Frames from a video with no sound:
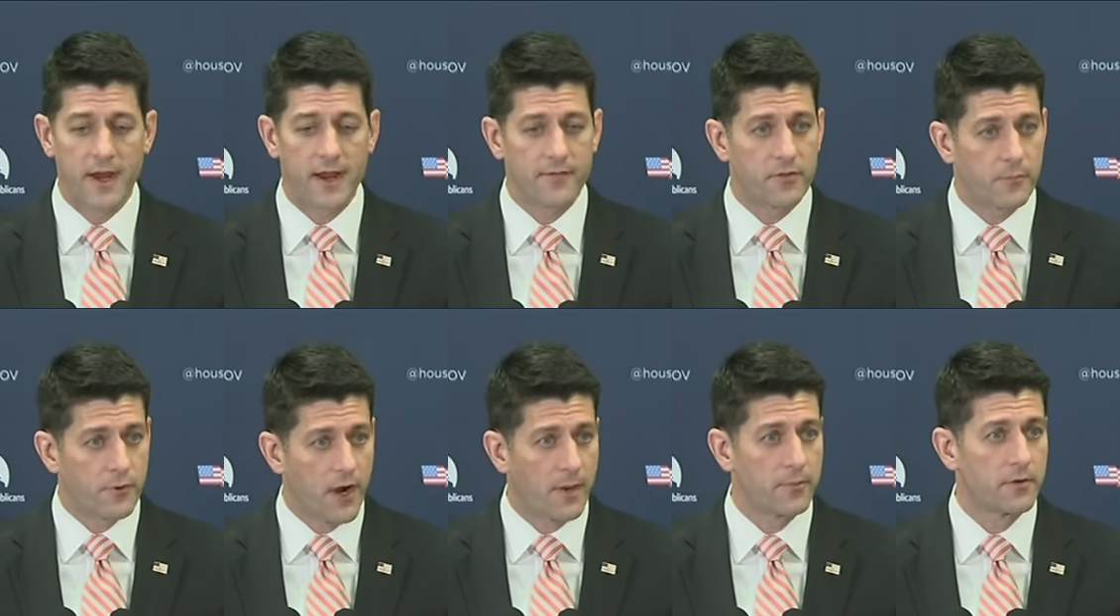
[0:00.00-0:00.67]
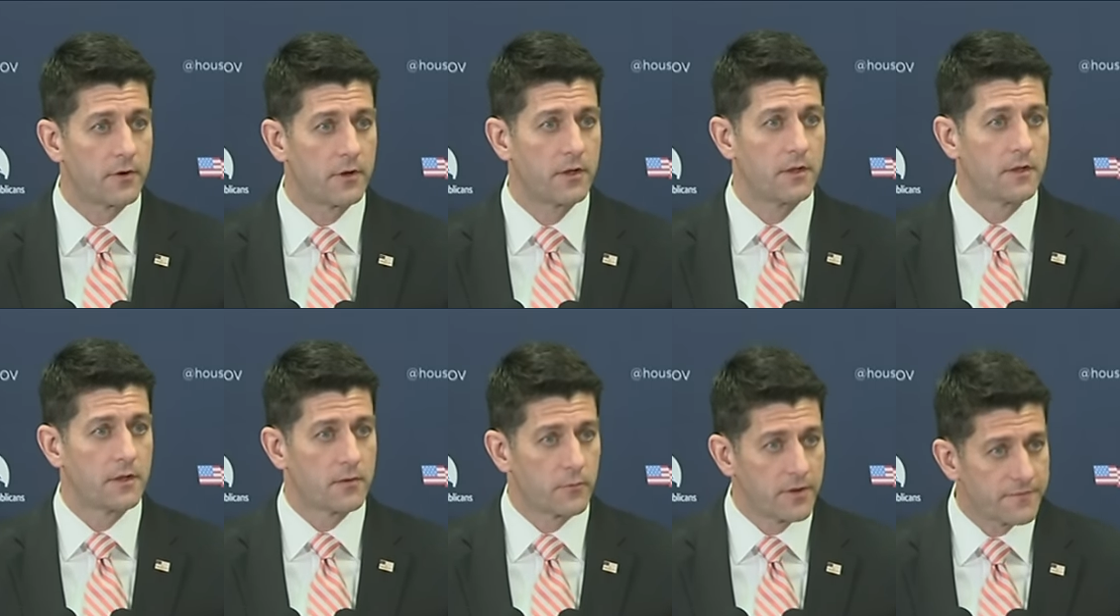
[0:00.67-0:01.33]
have the proper
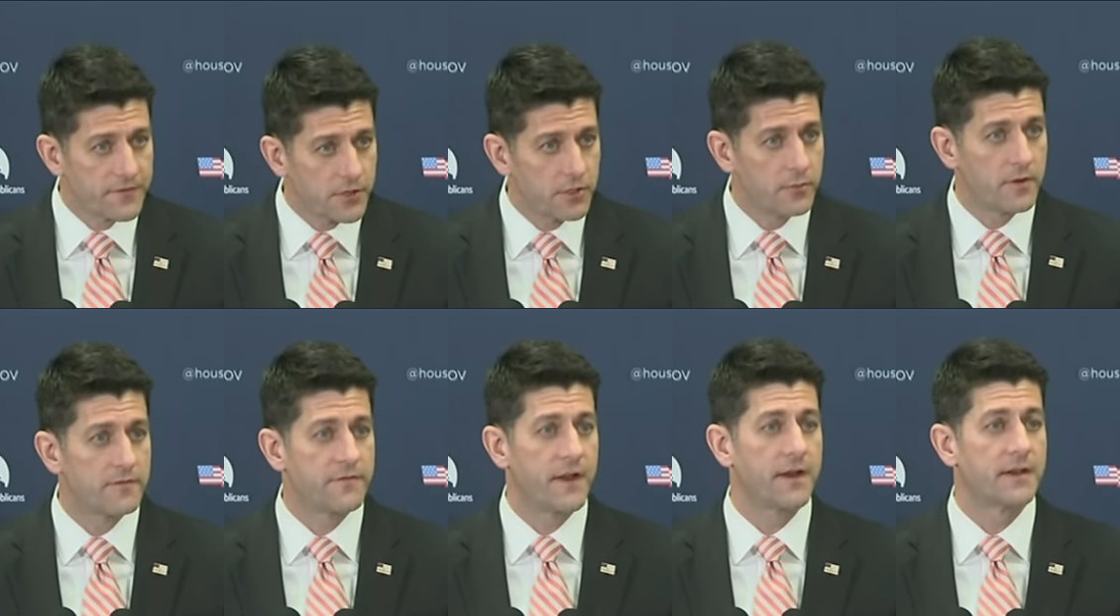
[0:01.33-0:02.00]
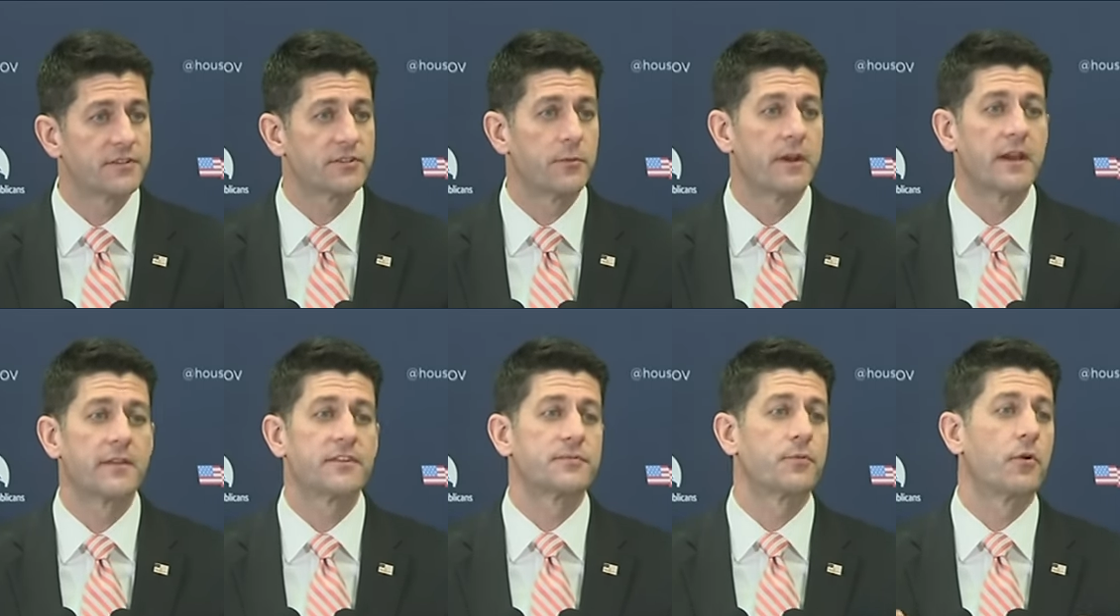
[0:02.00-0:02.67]
review and vetting so we can
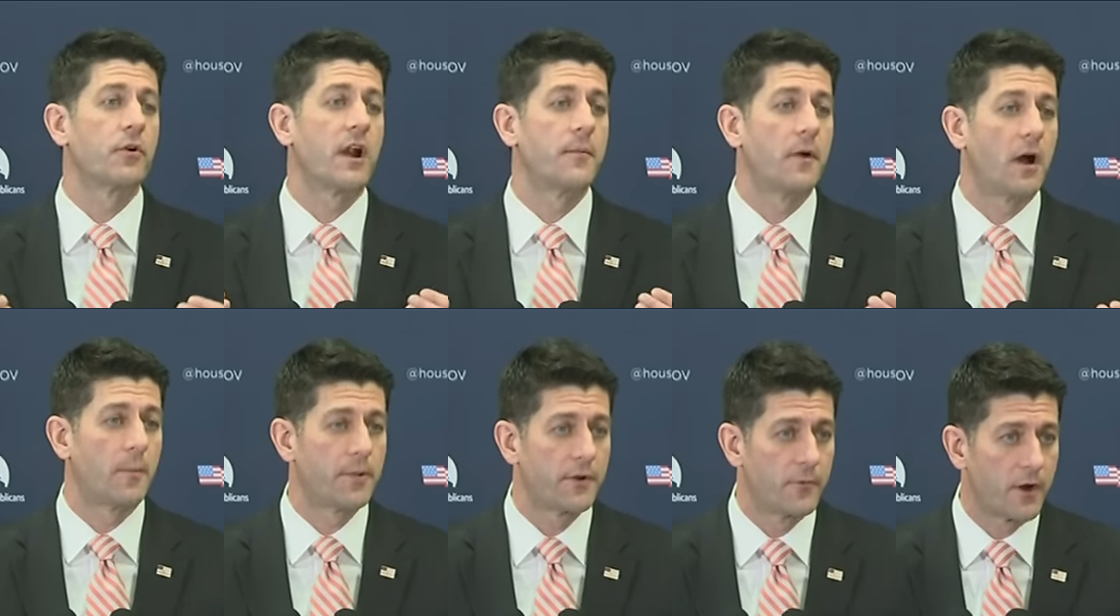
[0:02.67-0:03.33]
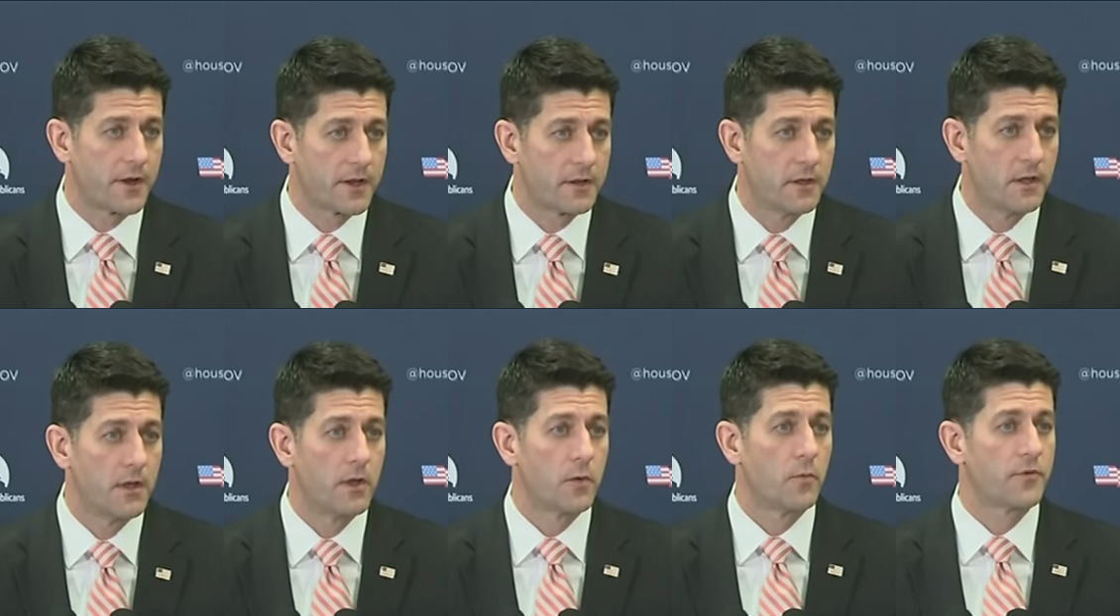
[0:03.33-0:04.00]
get this program up and running
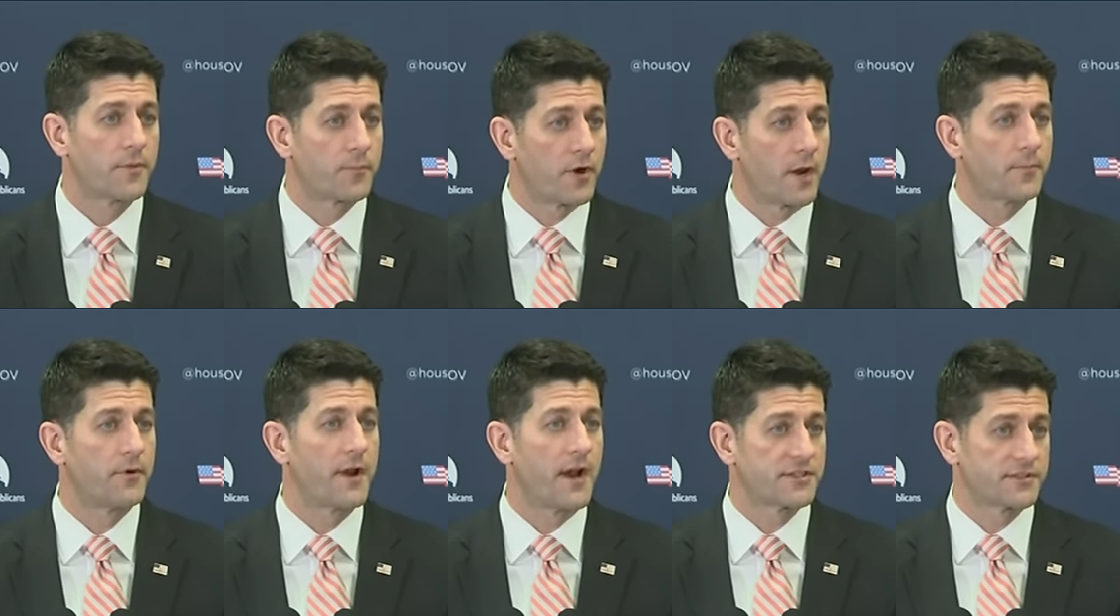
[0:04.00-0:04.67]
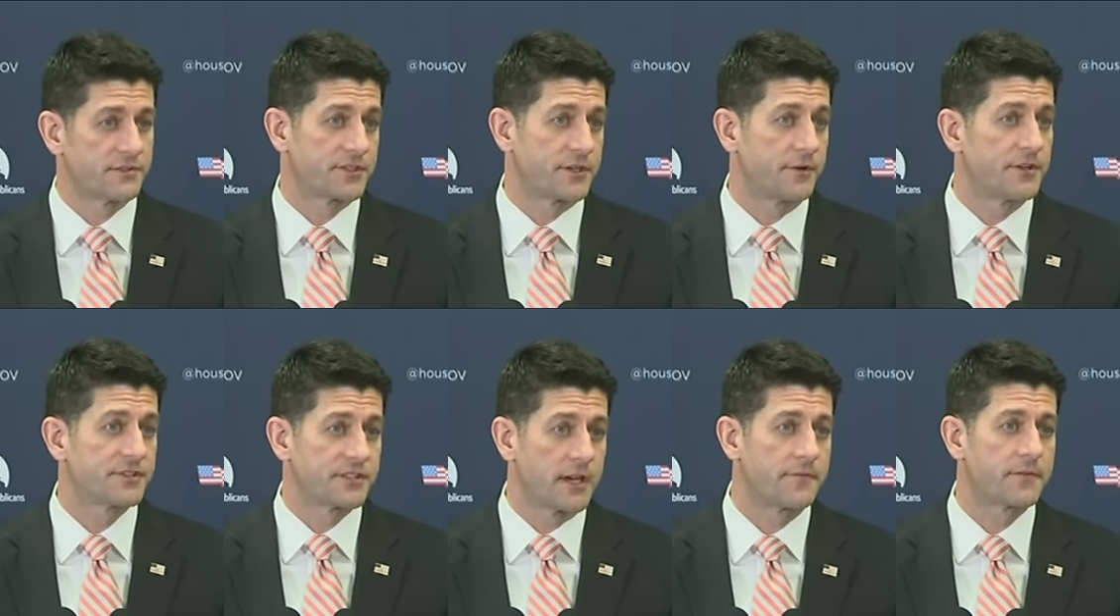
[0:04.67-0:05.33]
with the proper national security
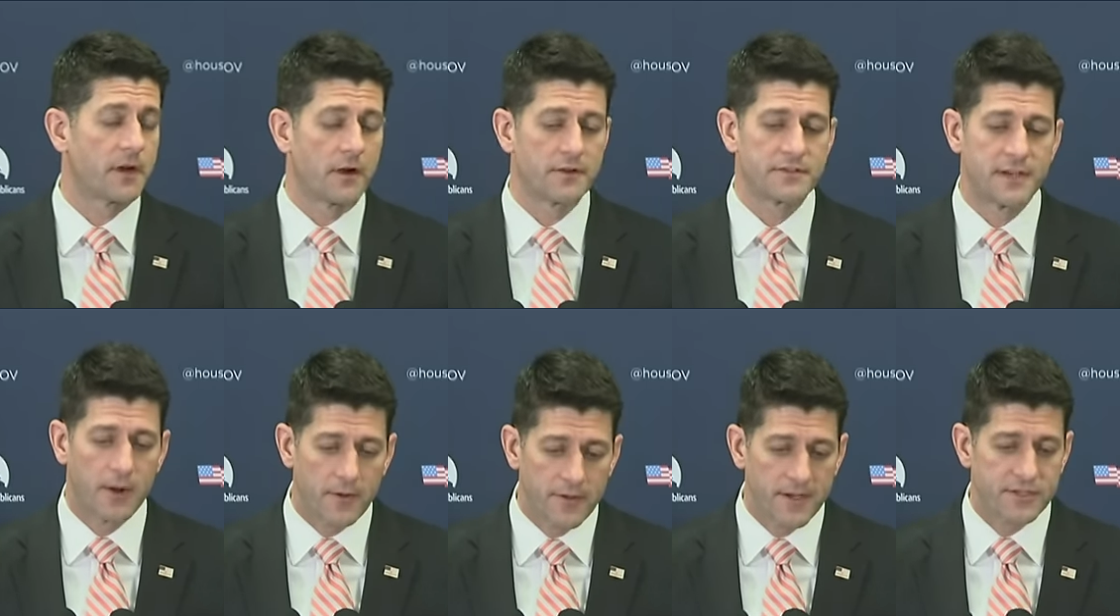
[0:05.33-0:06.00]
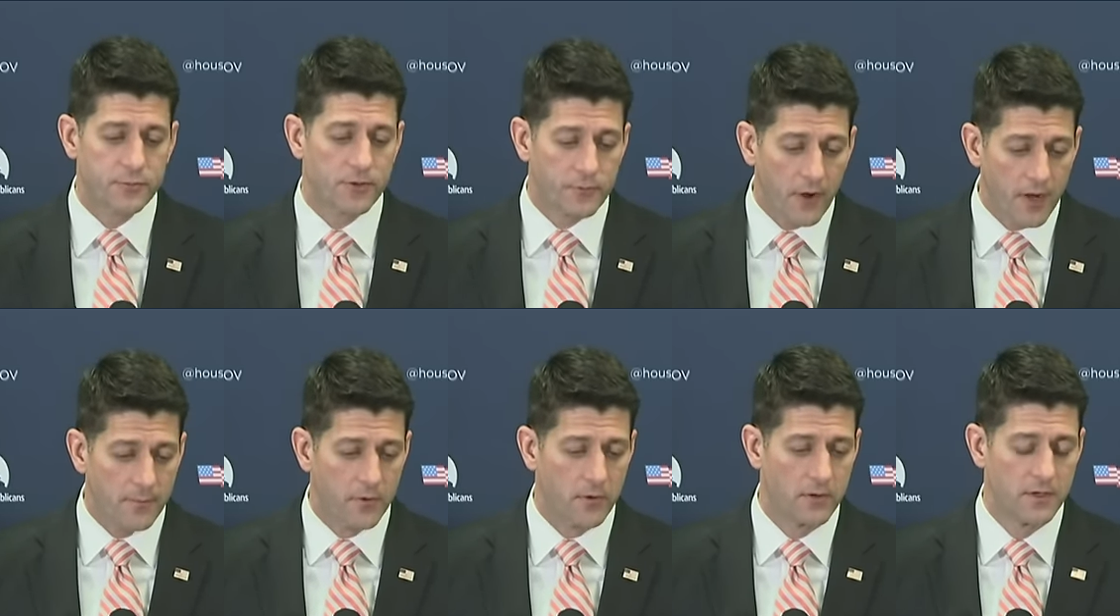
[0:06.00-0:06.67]
safeguards. Now, I think it's
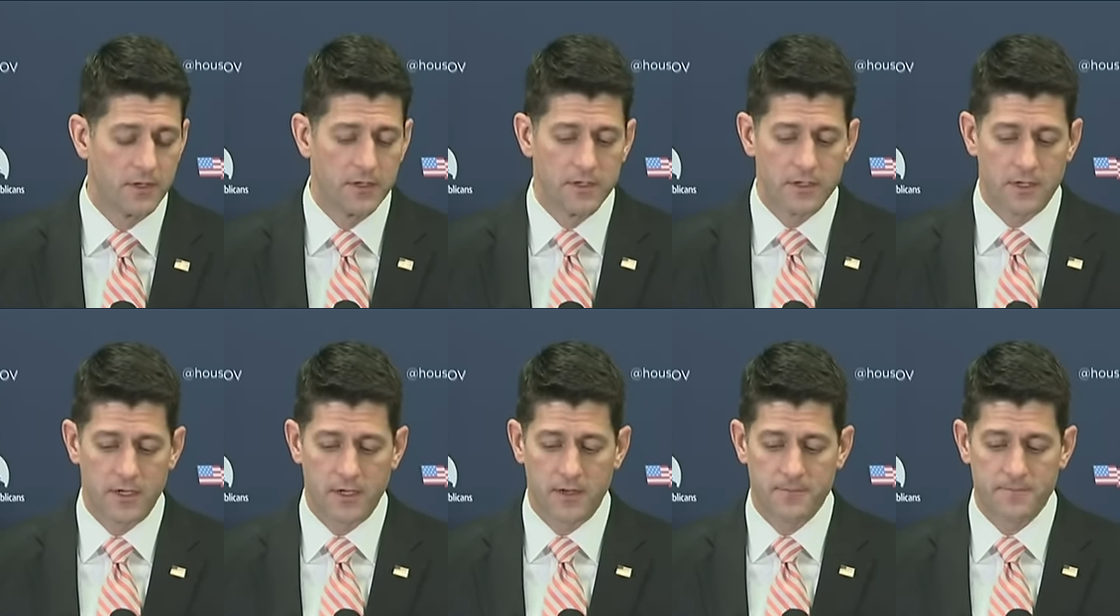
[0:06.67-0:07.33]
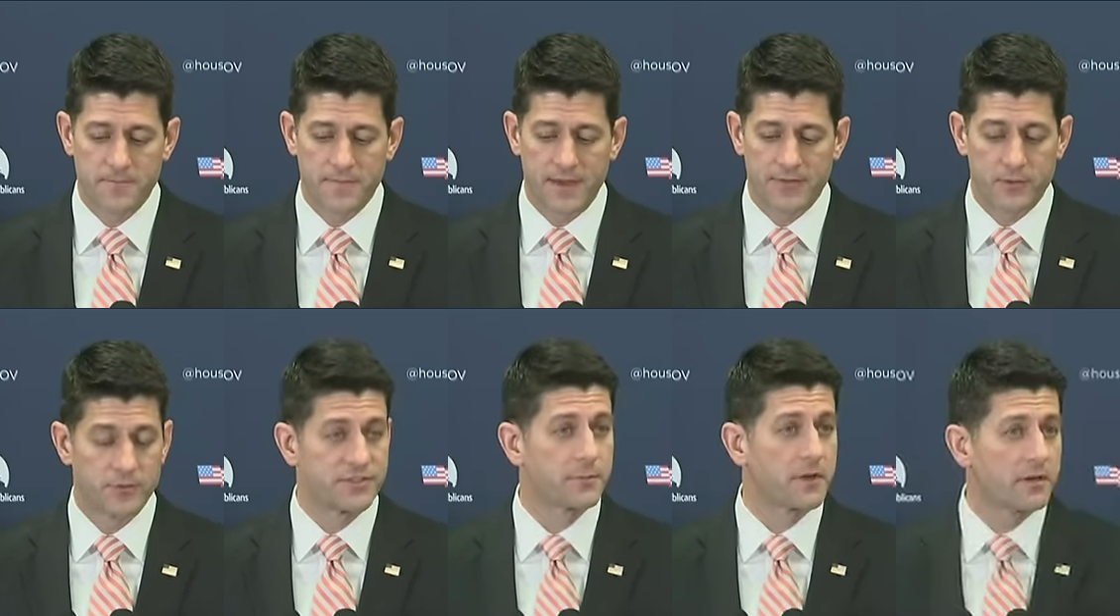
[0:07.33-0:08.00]
regrettable um, that there
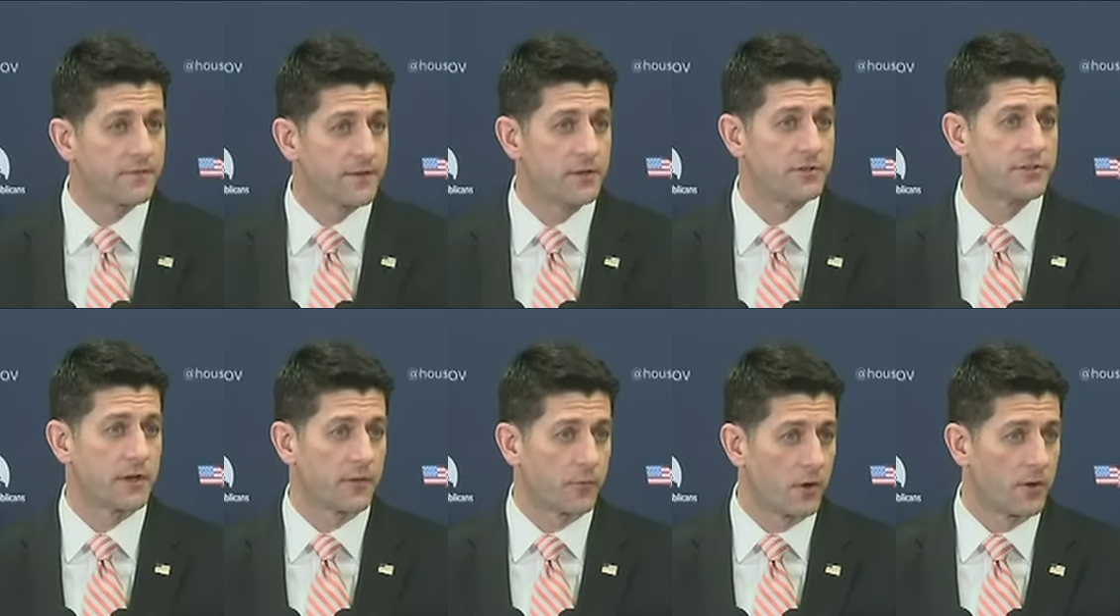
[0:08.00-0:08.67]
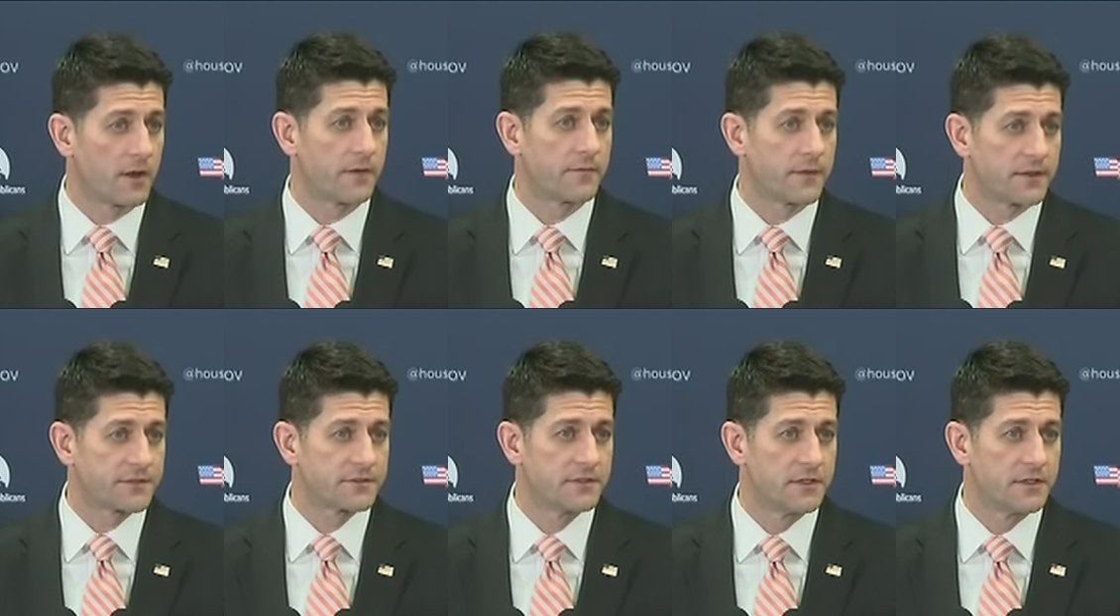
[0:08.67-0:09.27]
was some confusion on the rollout of this.